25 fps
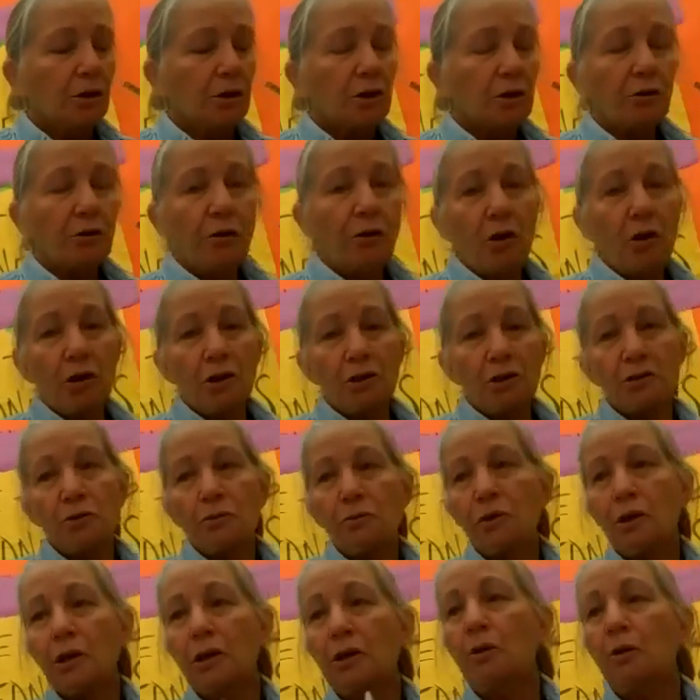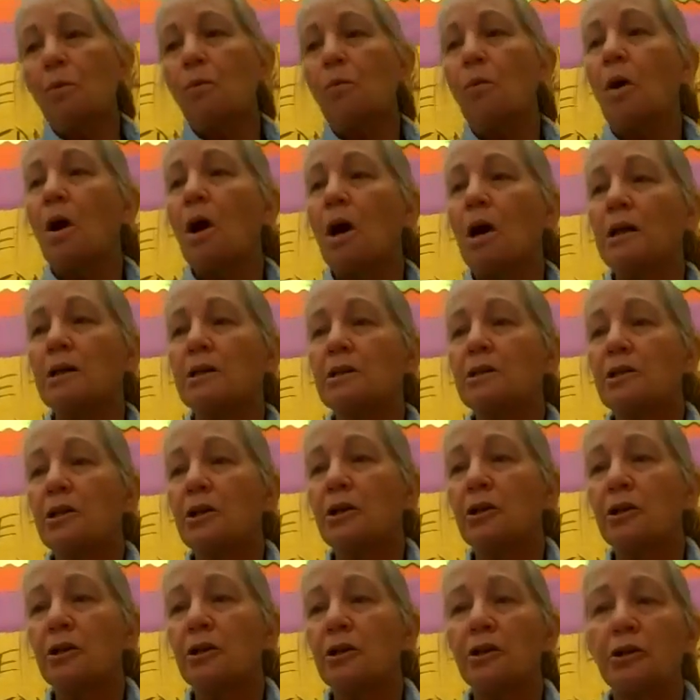You're also going to want
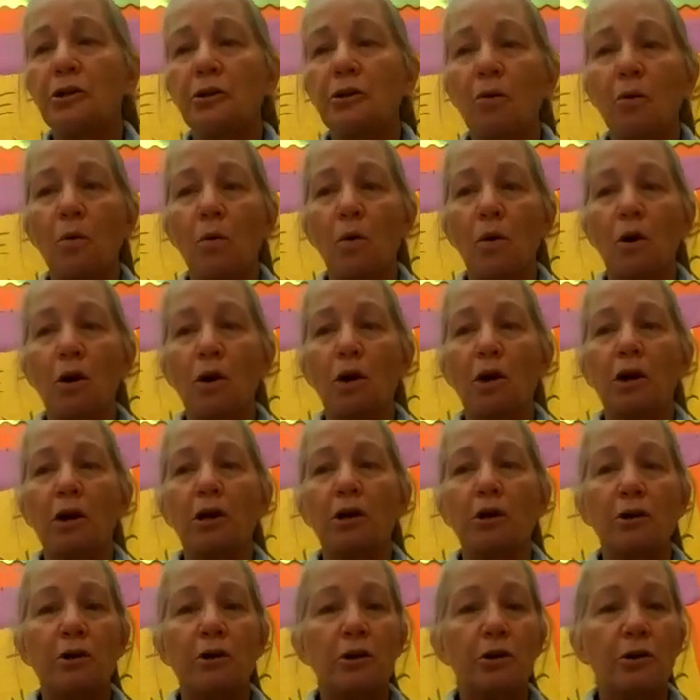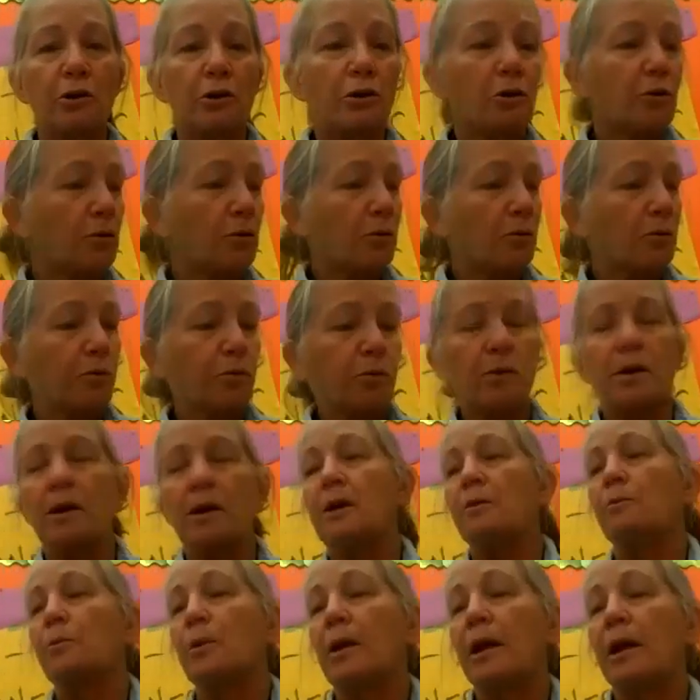your,
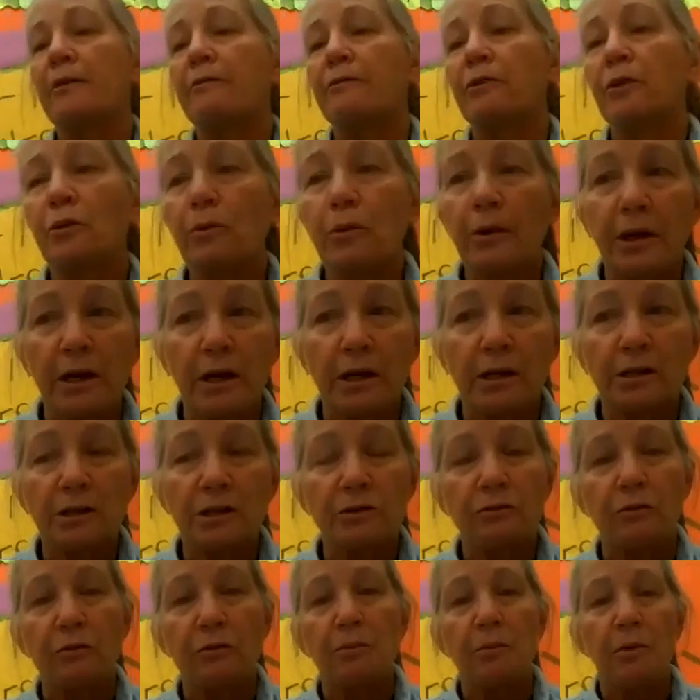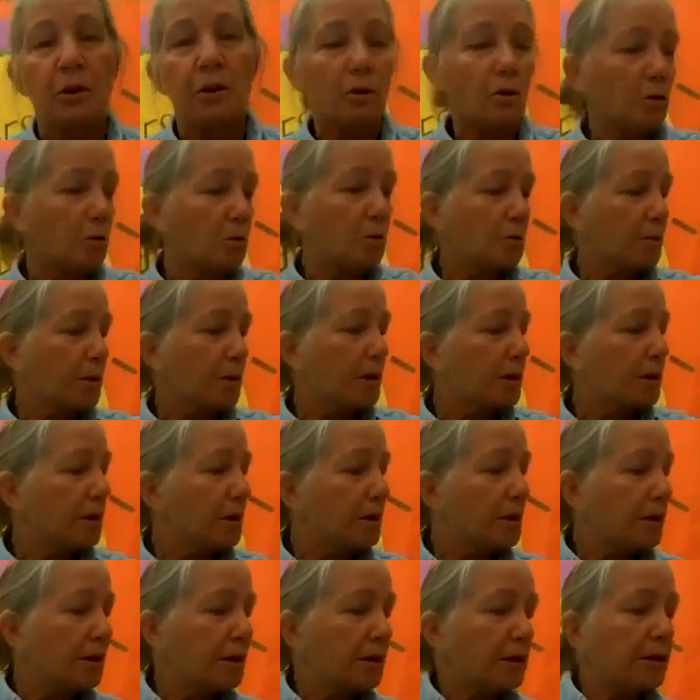we have the crayons from home,
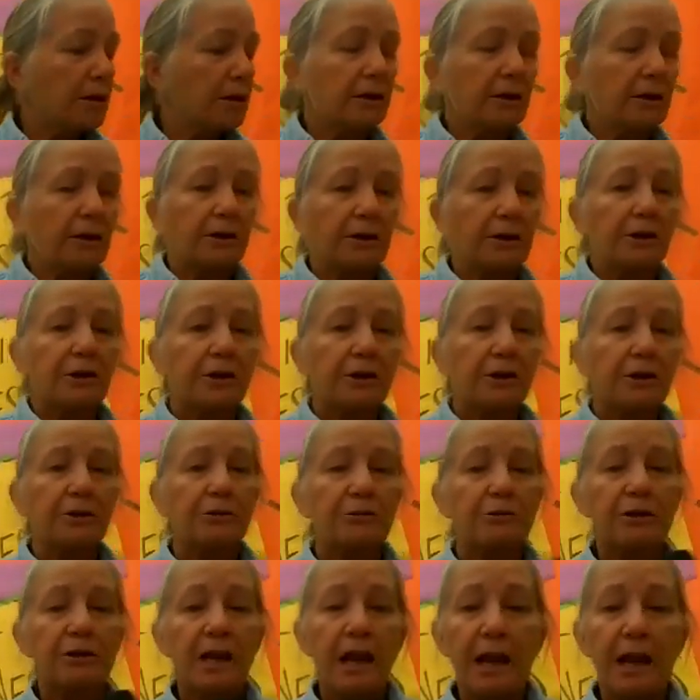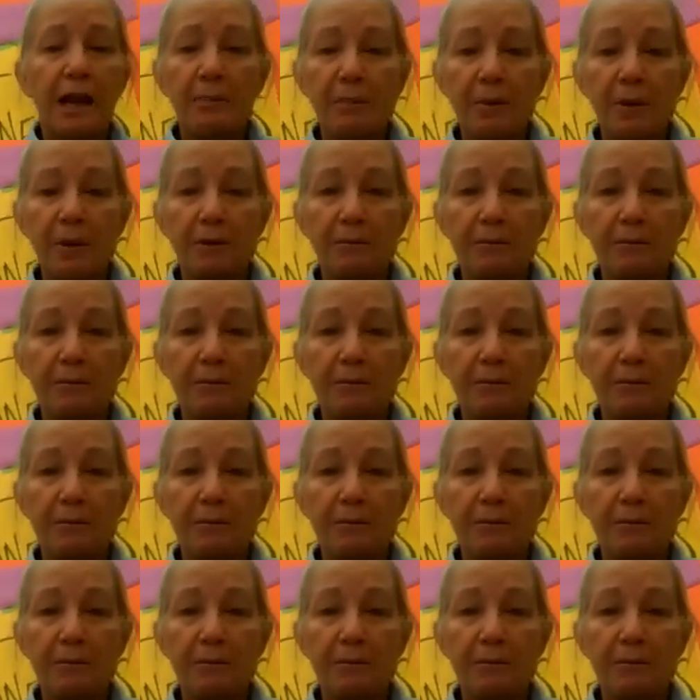your tape